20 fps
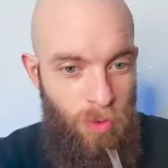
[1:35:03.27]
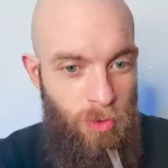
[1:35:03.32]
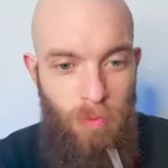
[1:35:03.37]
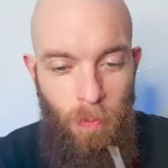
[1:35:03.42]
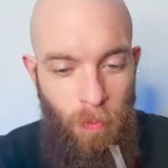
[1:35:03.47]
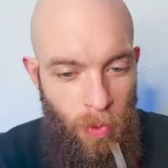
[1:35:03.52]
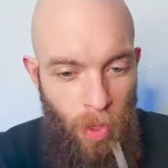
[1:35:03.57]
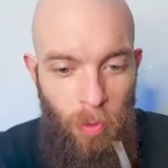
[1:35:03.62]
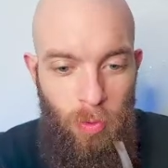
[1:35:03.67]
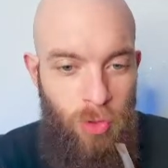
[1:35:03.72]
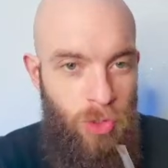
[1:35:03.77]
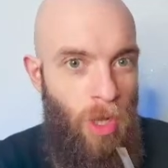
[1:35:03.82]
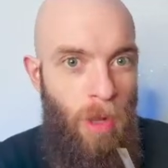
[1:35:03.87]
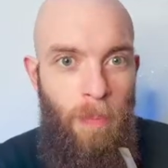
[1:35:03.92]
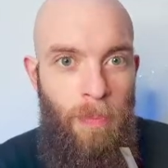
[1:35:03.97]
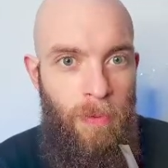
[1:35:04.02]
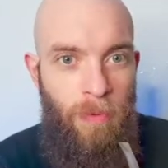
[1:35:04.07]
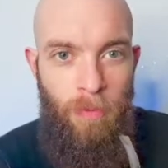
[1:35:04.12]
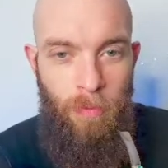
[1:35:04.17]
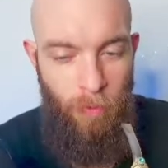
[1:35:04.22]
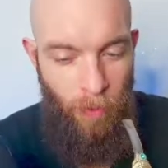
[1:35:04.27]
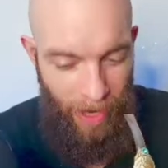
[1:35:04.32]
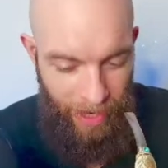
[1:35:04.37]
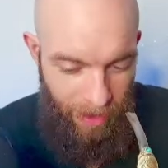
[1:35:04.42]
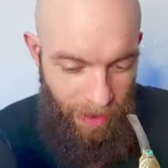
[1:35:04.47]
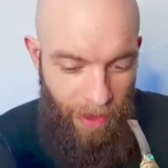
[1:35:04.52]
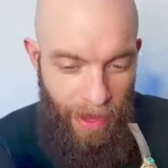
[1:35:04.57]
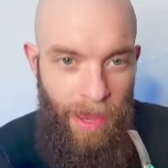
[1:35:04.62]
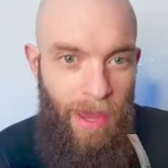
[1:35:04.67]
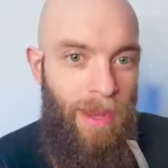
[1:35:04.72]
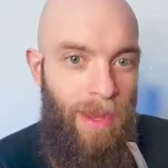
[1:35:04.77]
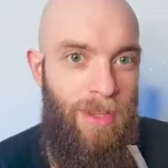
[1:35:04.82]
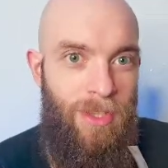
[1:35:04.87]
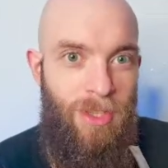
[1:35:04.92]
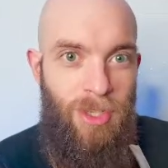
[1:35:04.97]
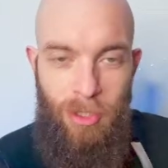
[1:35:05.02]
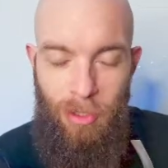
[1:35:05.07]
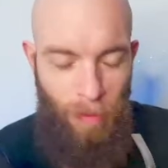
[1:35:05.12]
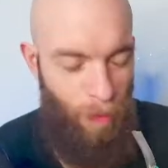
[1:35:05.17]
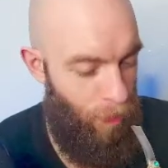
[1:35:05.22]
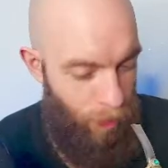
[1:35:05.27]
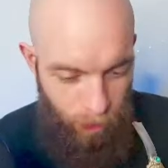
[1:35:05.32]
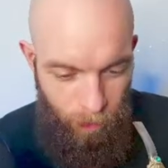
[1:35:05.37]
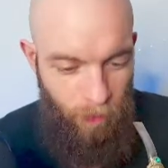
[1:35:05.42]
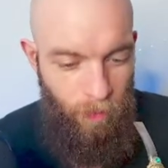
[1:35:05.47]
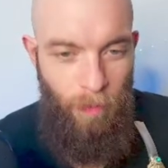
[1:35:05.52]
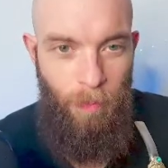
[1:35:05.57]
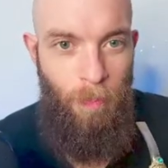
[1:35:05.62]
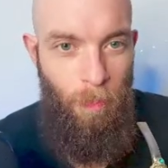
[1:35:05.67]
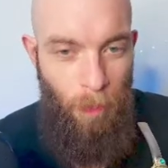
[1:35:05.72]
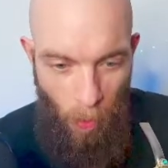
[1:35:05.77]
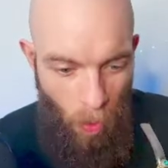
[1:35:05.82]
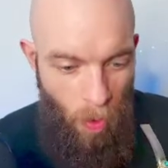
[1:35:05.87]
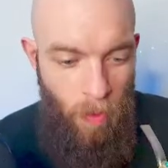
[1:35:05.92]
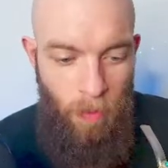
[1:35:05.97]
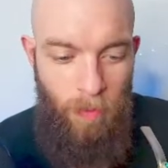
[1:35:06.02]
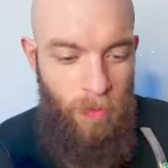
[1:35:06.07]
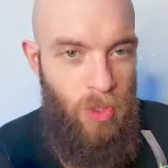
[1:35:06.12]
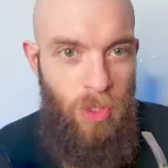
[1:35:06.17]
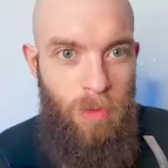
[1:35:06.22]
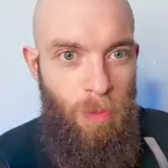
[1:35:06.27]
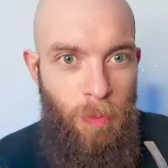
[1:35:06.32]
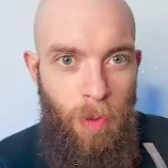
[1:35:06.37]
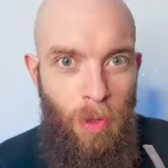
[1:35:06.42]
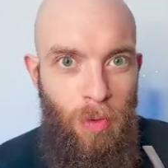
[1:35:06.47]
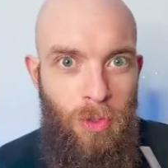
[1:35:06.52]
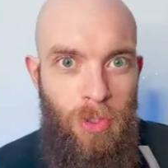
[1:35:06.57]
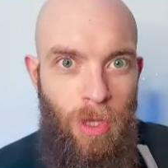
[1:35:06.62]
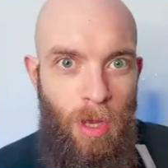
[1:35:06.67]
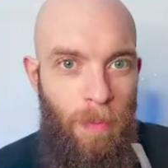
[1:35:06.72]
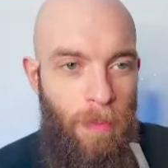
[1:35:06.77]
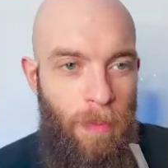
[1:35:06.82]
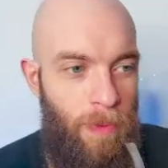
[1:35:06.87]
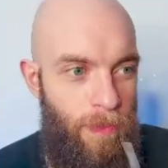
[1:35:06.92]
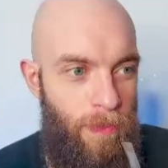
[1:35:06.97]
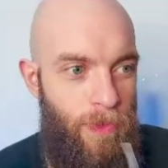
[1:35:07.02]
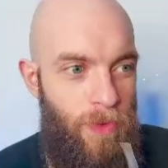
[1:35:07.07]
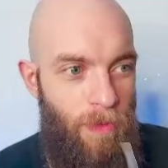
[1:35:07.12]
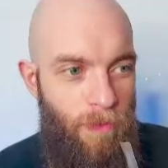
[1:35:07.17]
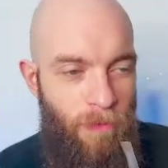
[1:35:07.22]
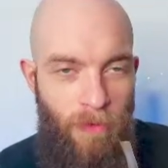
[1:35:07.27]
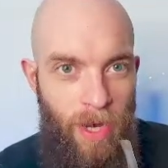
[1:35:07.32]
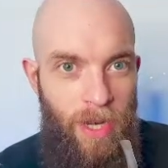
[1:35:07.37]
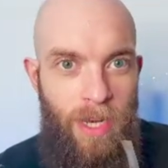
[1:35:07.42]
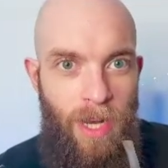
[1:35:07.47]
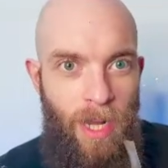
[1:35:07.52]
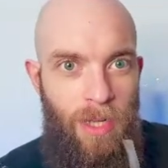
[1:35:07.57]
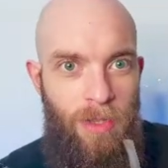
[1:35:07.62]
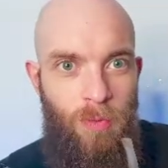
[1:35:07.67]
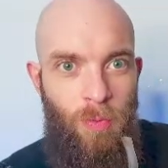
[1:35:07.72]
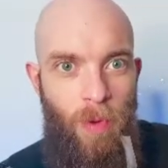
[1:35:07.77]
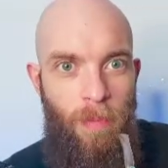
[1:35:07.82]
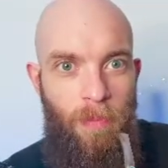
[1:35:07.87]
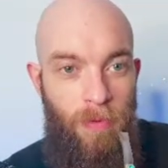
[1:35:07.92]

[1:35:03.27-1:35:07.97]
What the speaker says: blows up right there. Just boom, just blows up. Very nice weapon.